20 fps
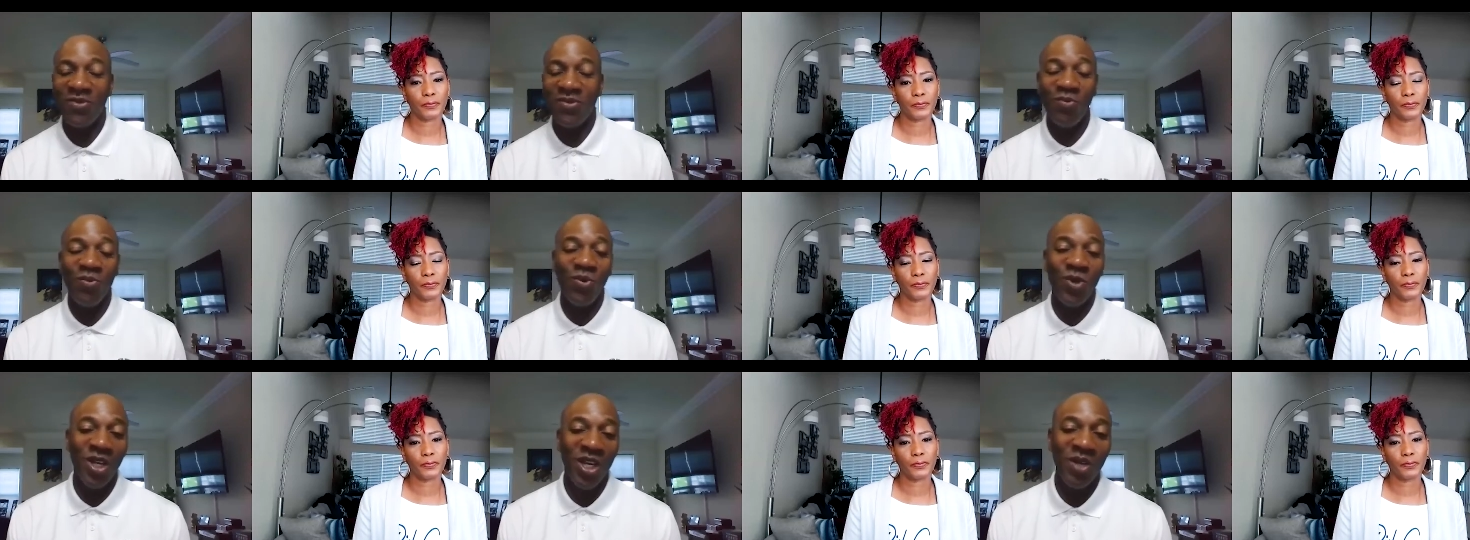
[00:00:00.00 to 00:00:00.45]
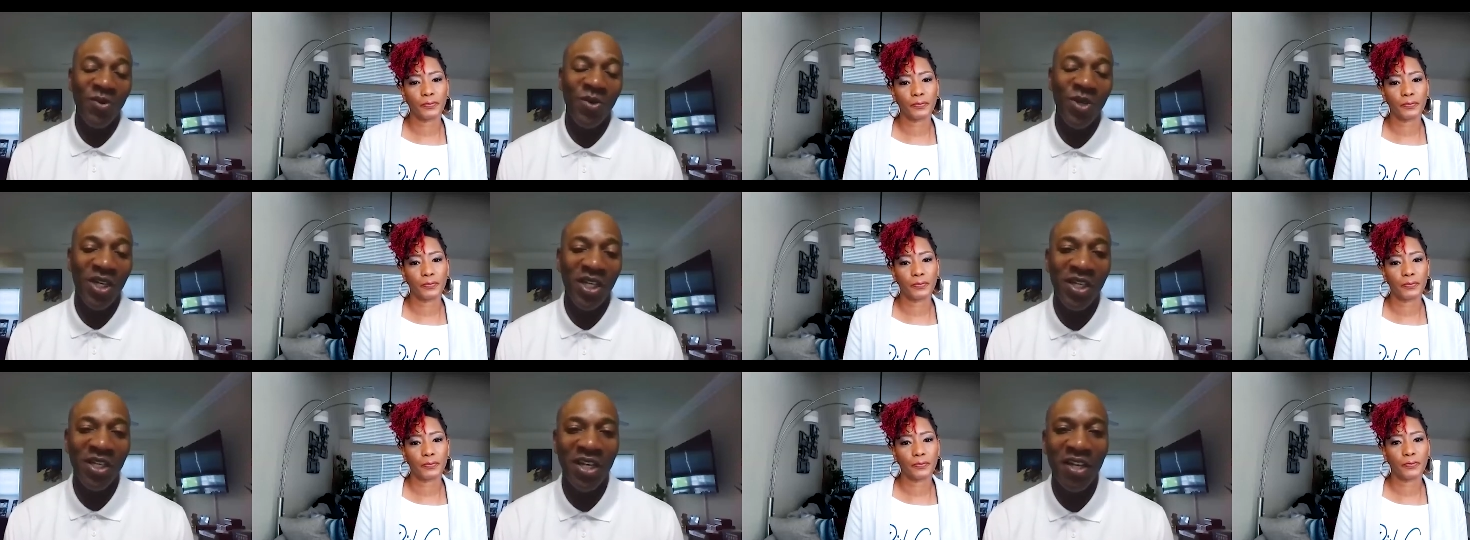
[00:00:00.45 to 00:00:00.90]
Speaker 1: really
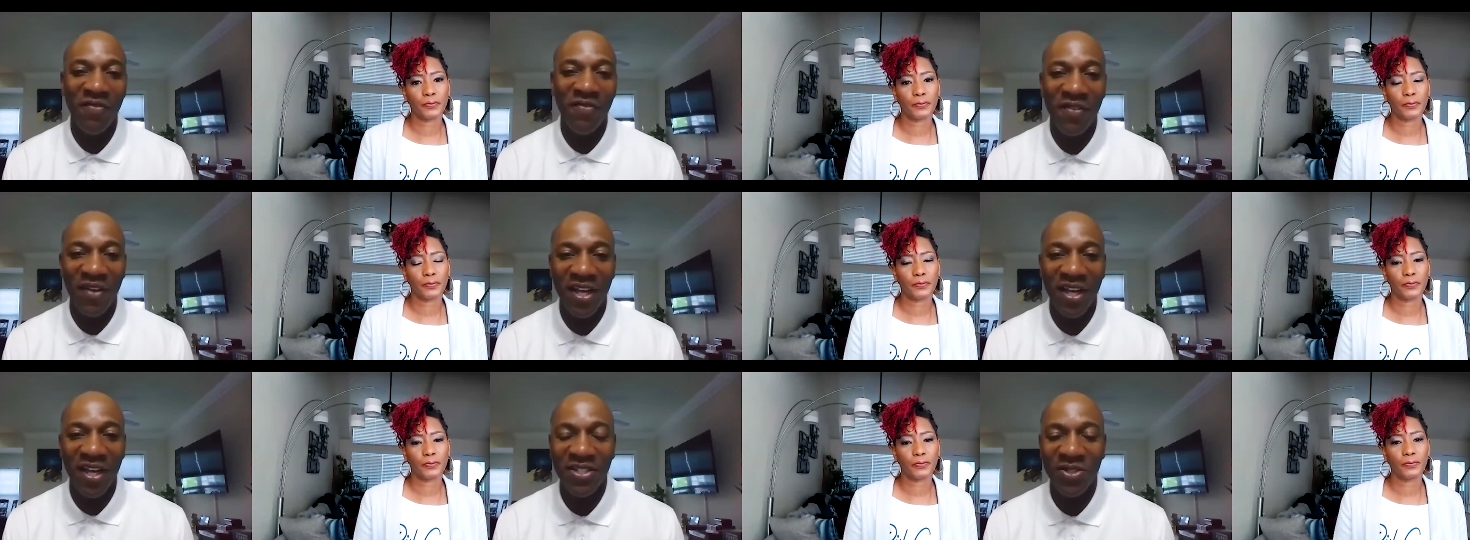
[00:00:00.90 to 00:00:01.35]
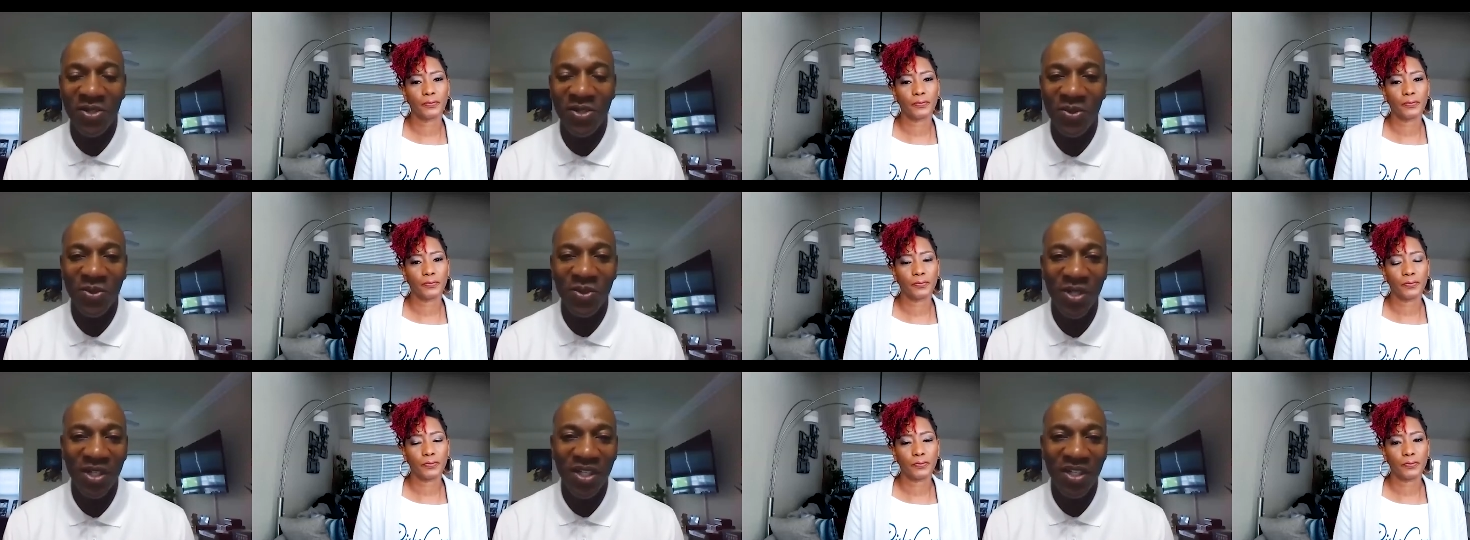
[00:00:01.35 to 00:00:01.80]
really good advice.
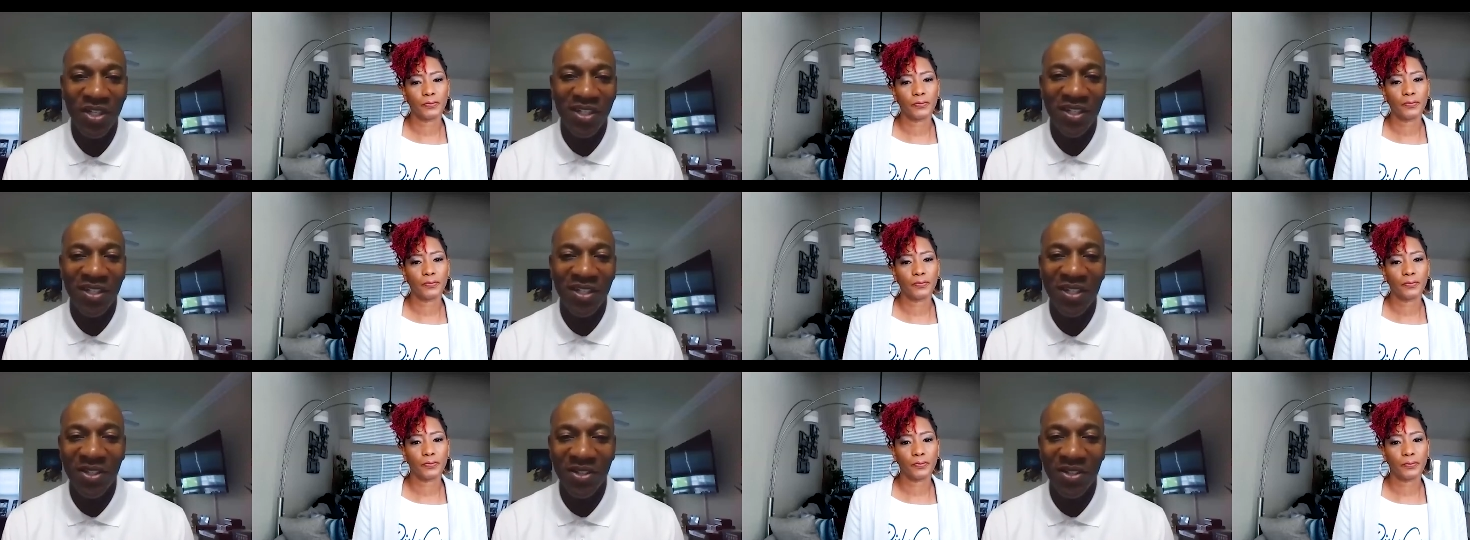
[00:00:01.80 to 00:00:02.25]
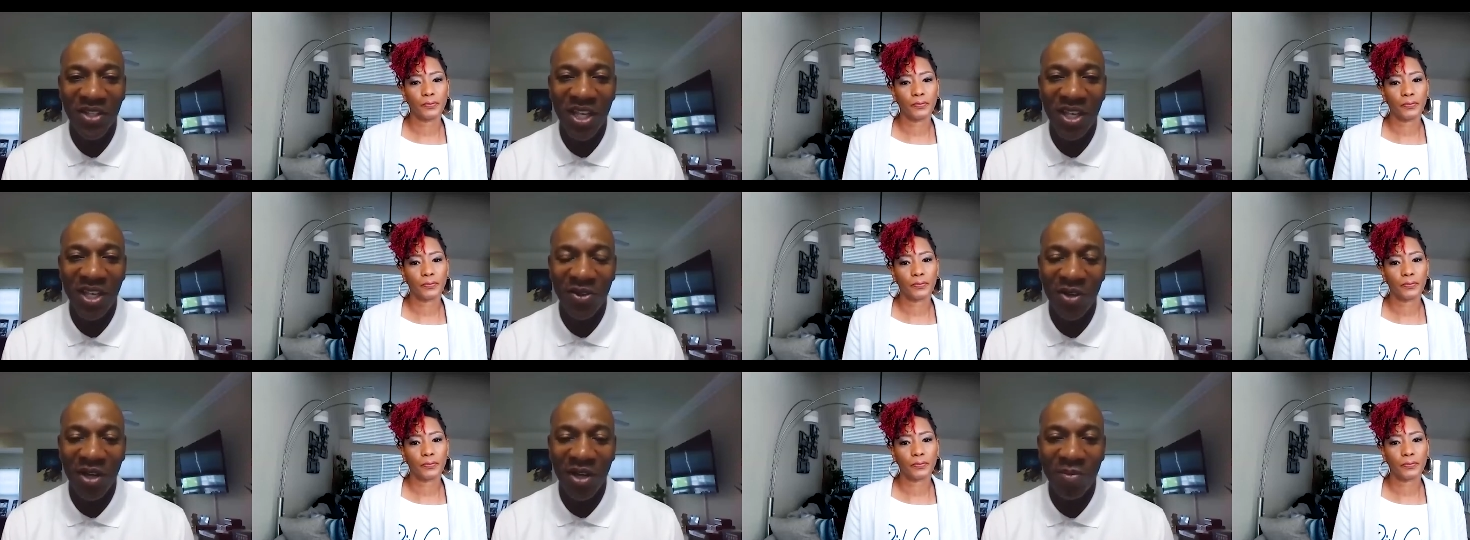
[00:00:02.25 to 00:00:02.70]
So uh, thank you.